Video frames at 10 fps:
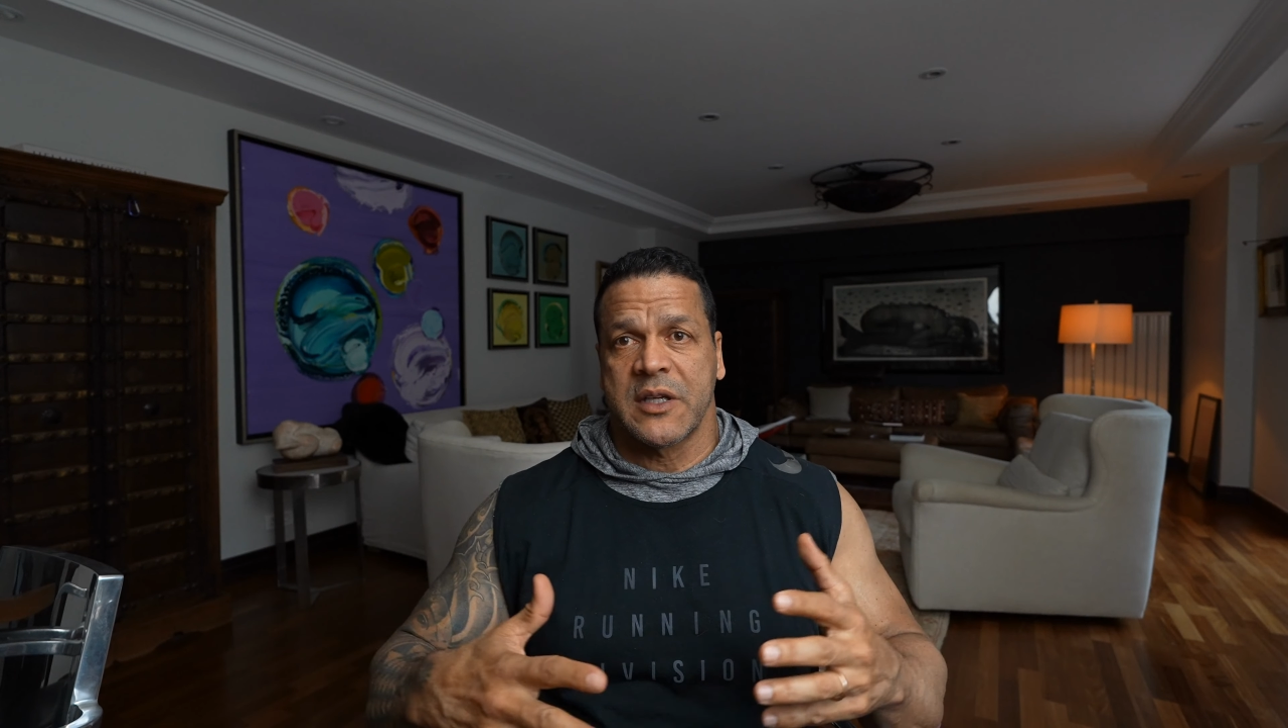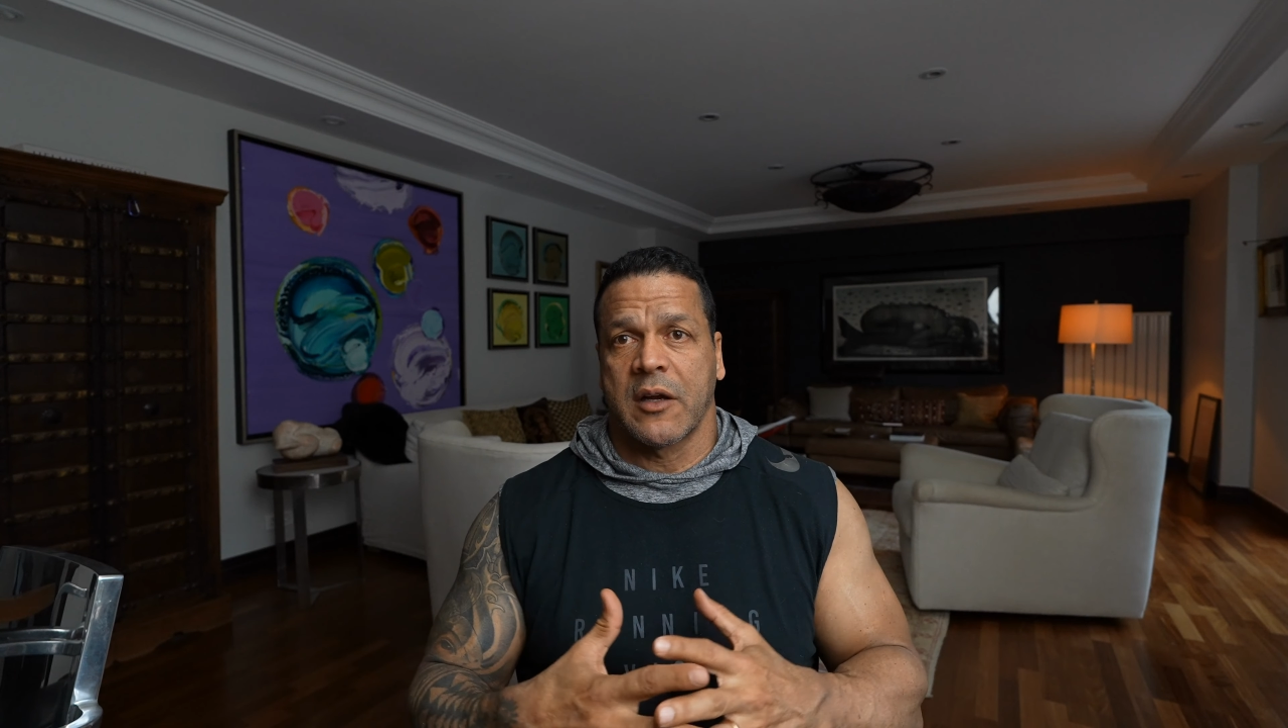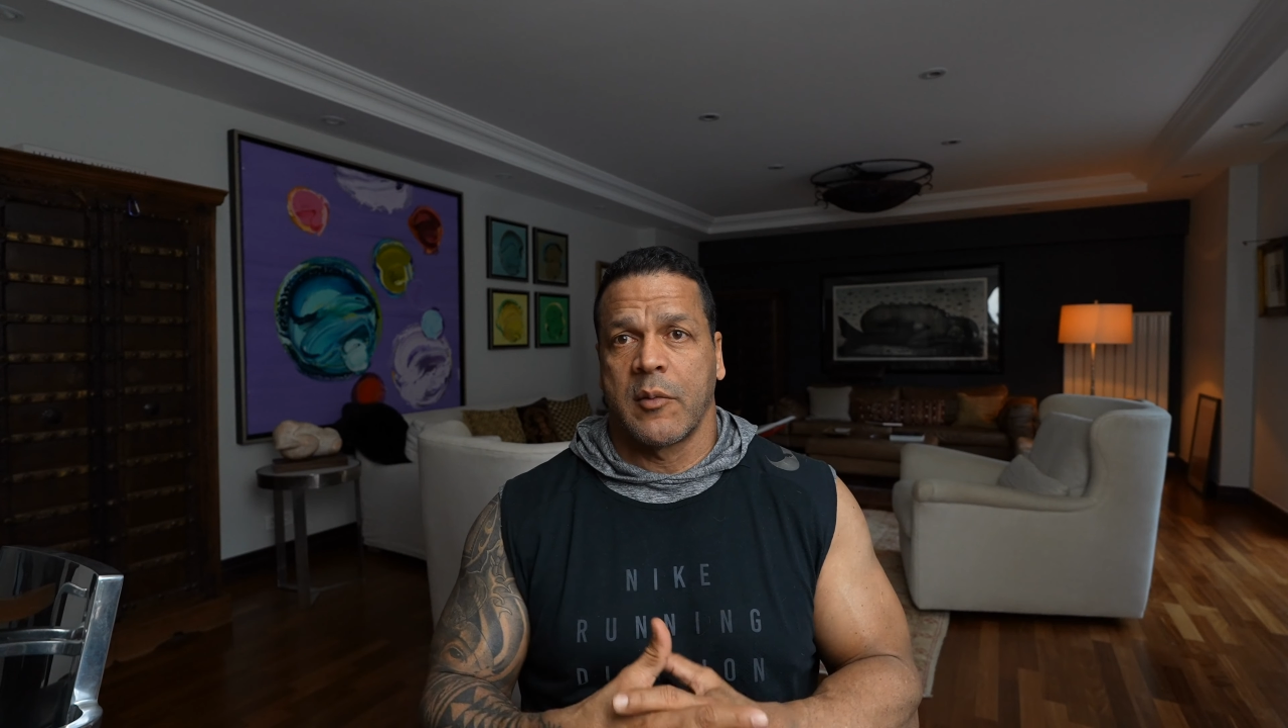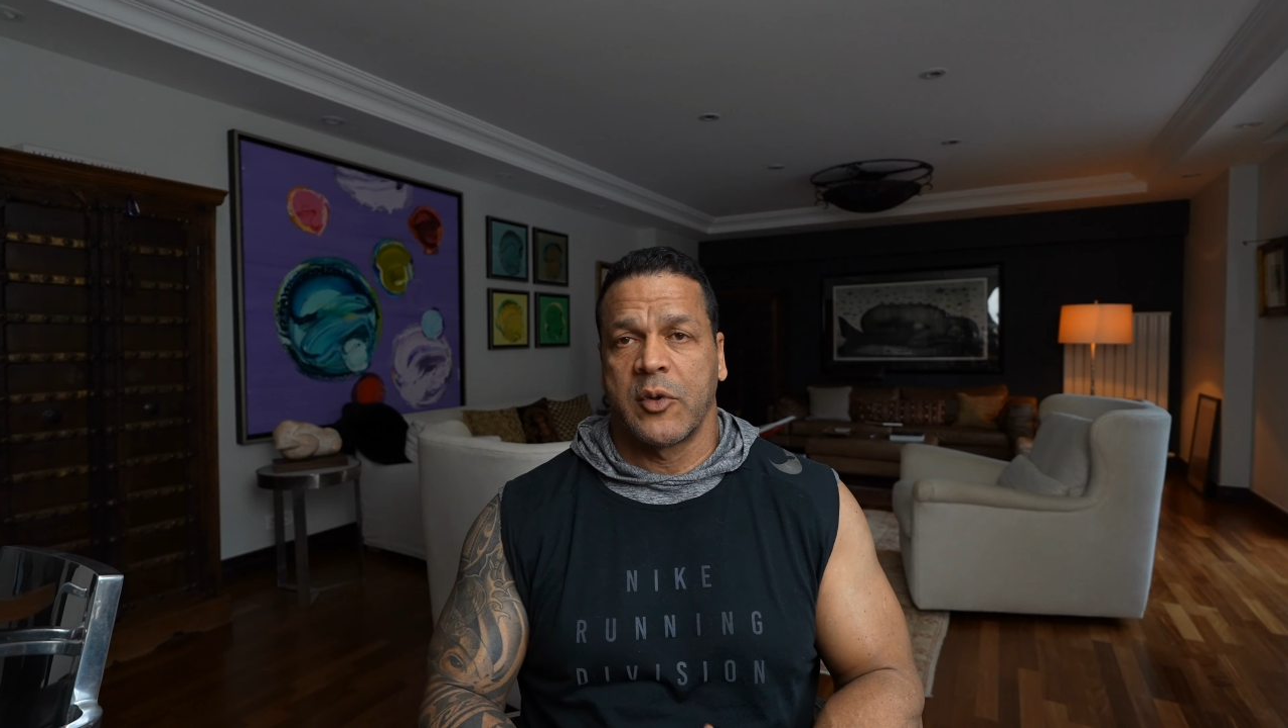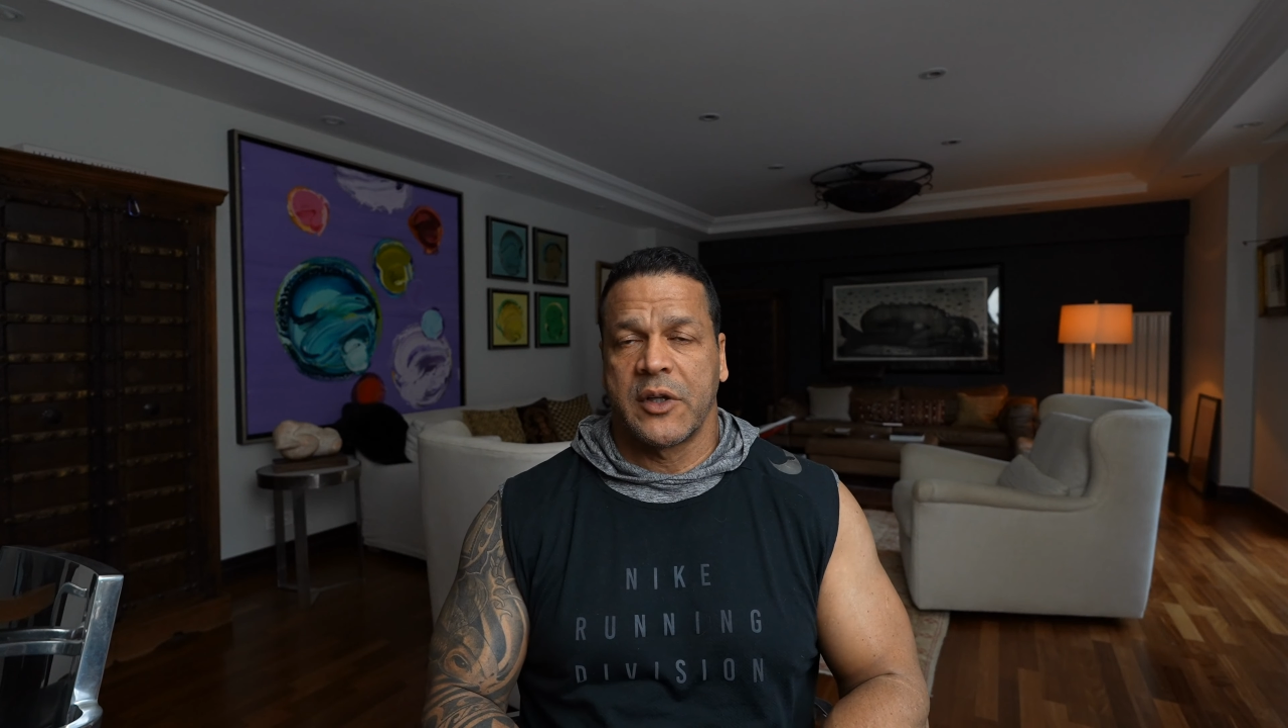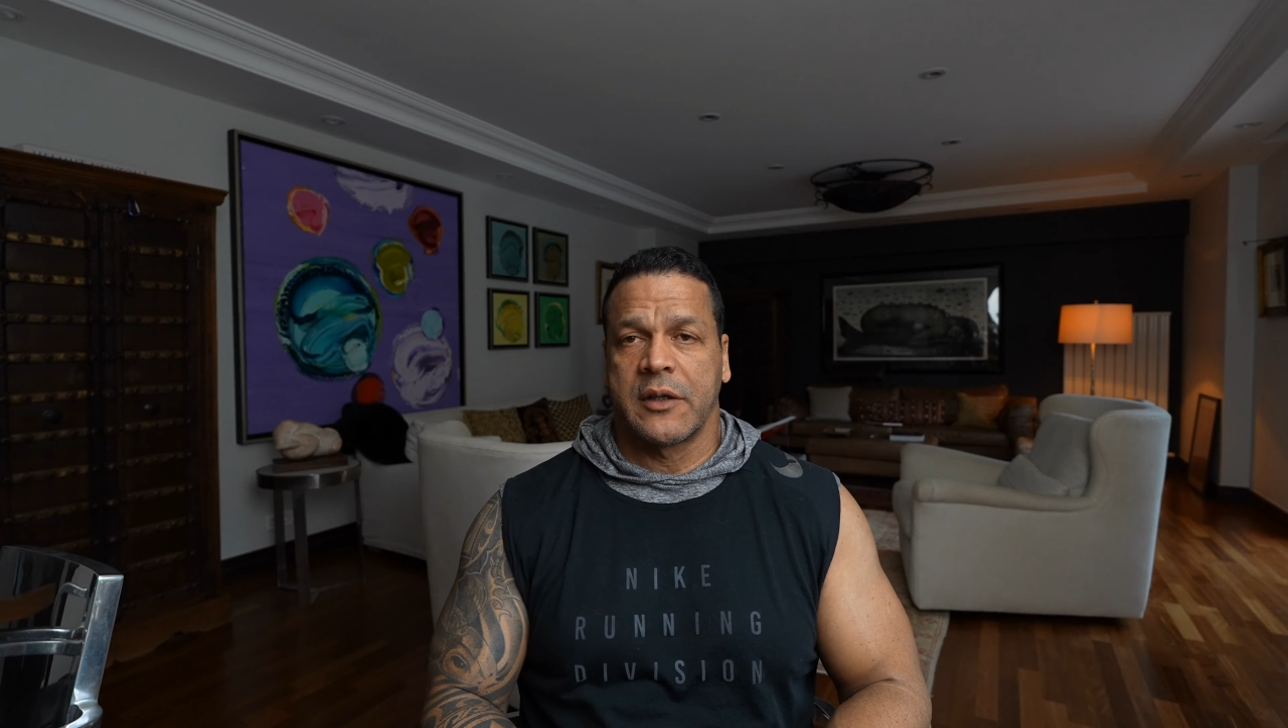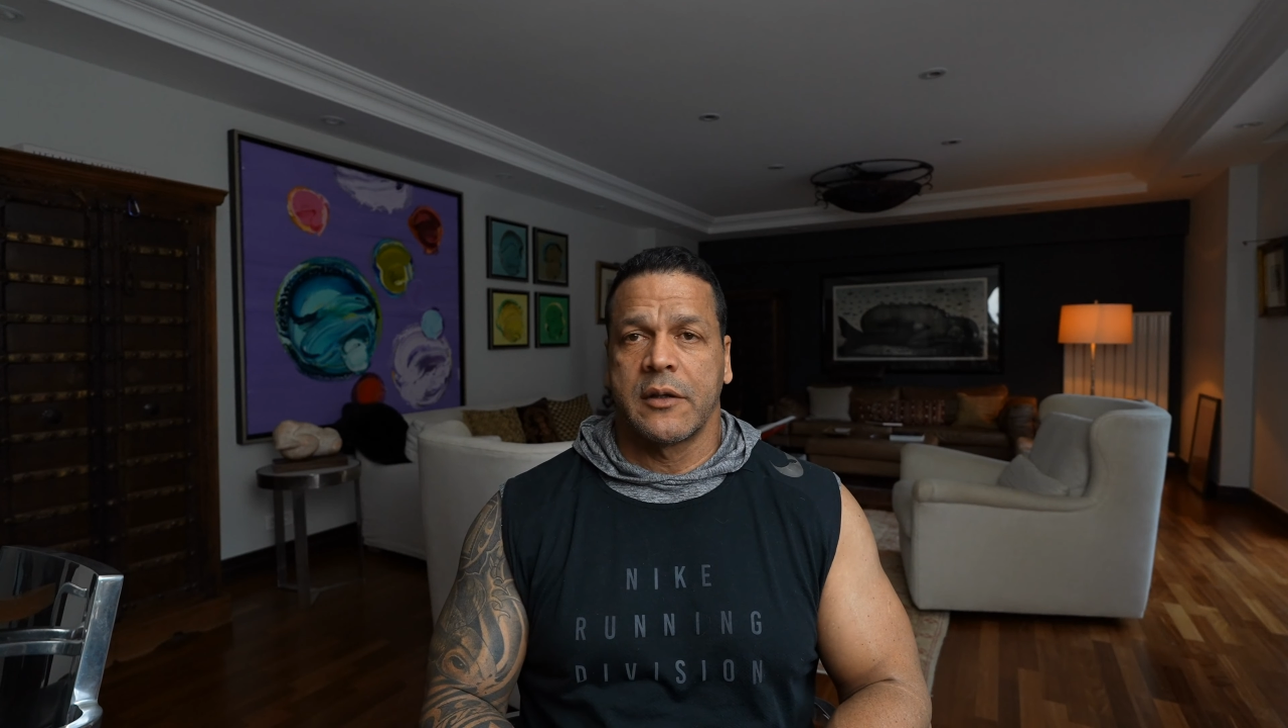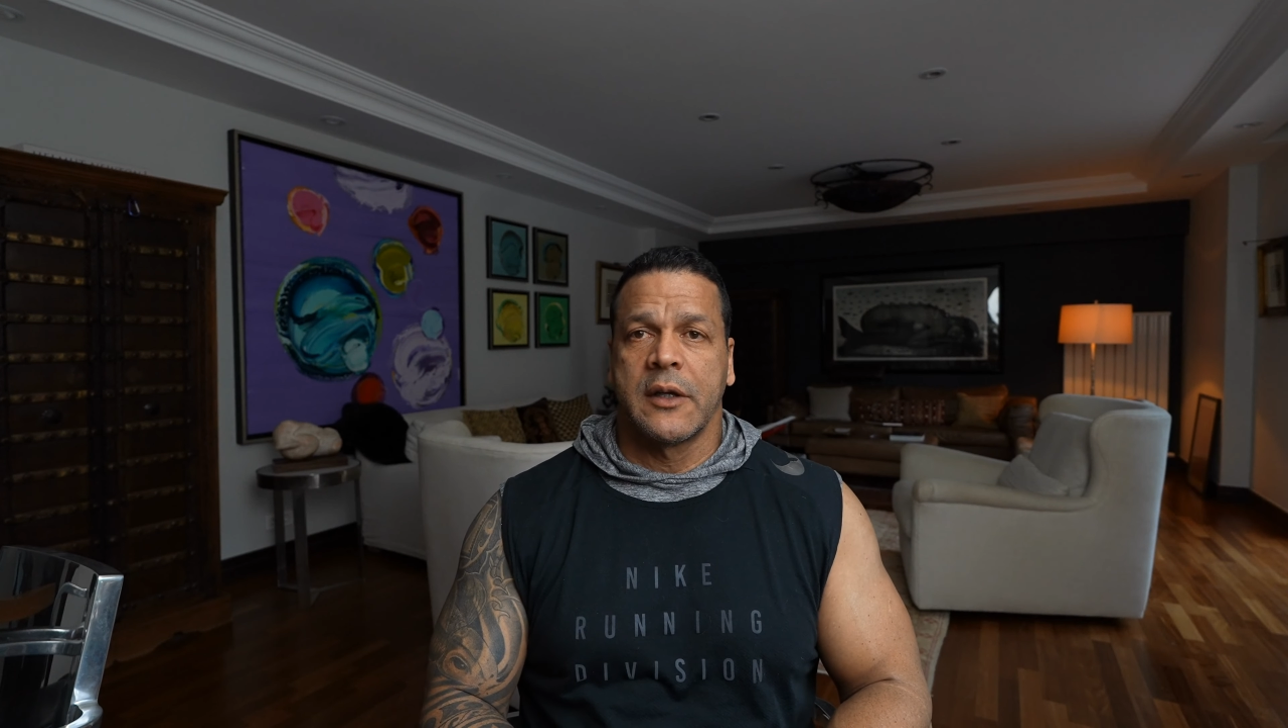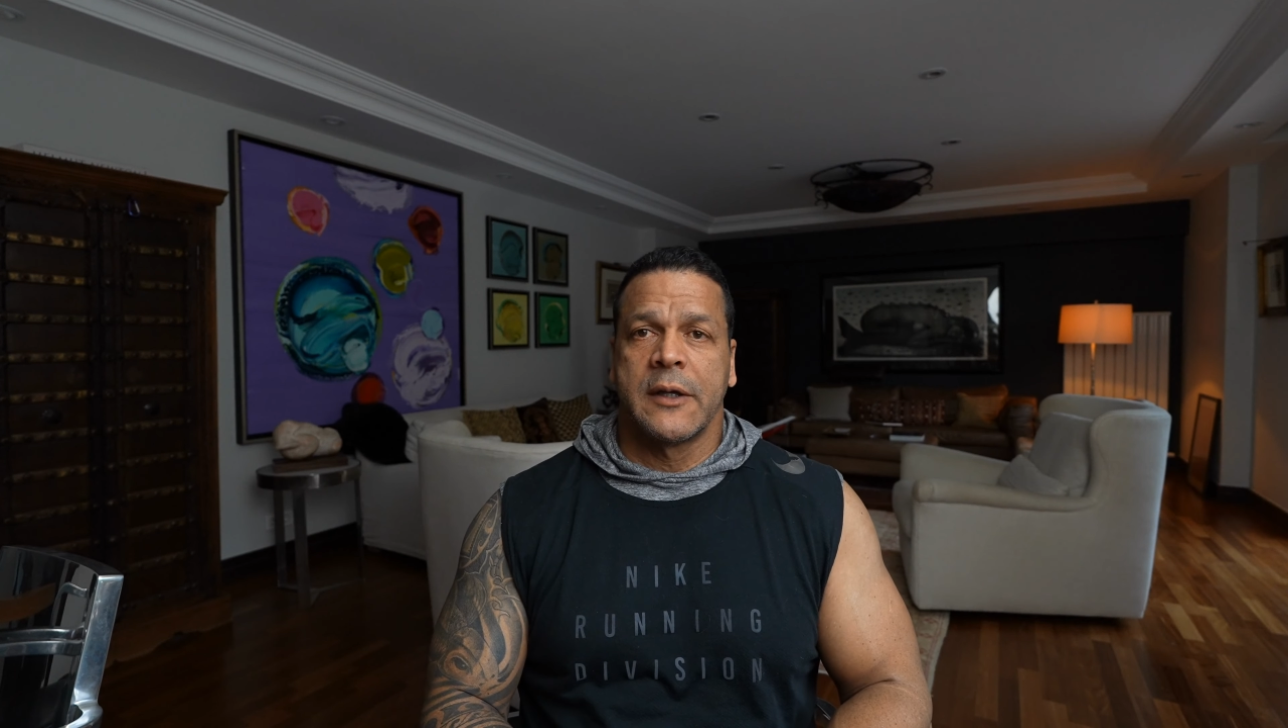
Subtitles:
that come with it,